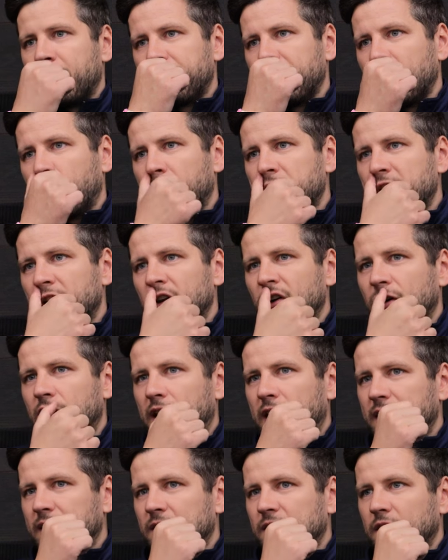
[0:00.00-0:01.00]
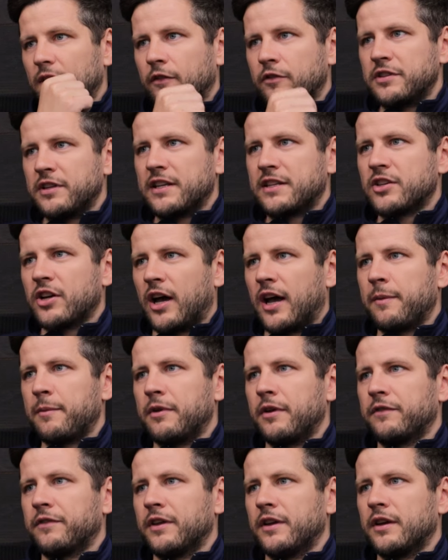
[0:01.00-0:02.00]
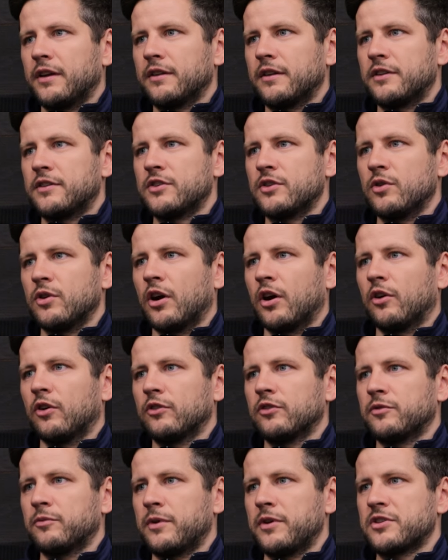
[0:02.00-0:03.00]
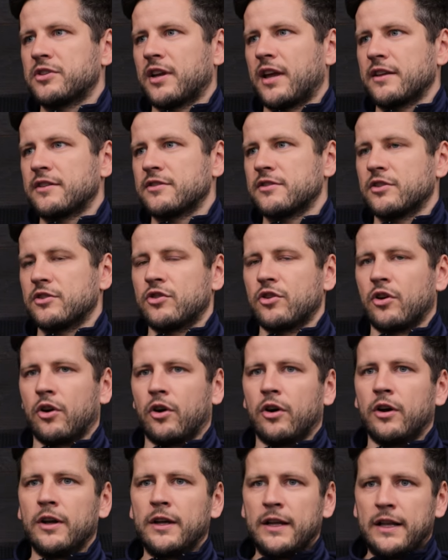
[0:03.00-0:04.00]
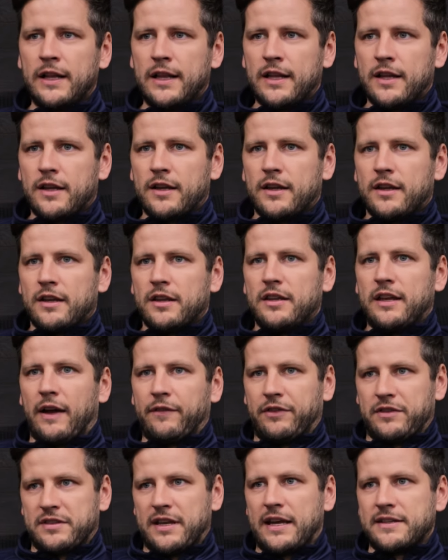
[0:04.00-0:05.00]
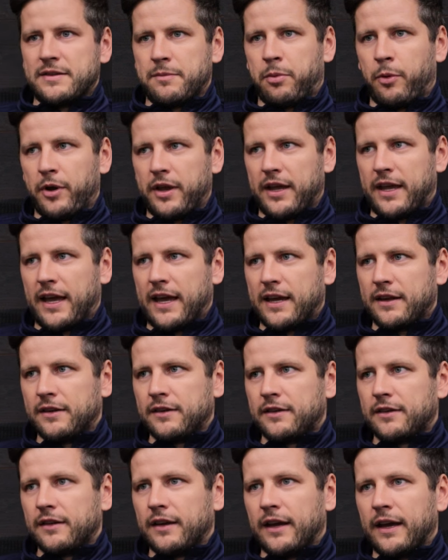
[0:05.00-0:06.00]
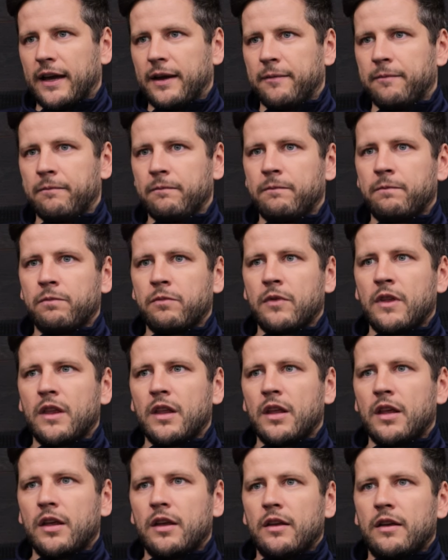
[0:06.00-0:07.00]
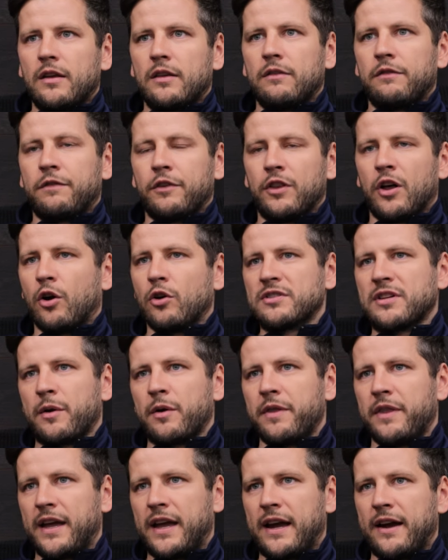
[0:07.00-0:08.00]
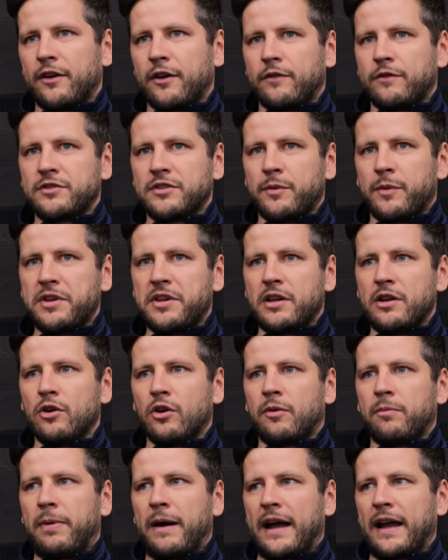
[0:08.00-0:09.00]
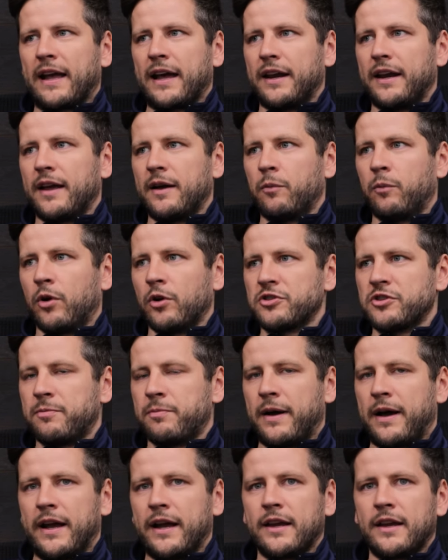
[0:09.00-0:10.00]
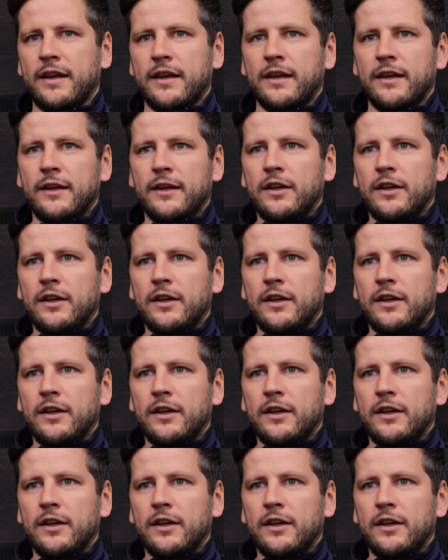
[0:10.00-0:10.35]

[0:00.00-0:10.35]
I think when you look at obviously the timing of the two goals and which gets us a draw, you have to say it's a point gained for those that were there. And obviously when you look back at it and watch it back,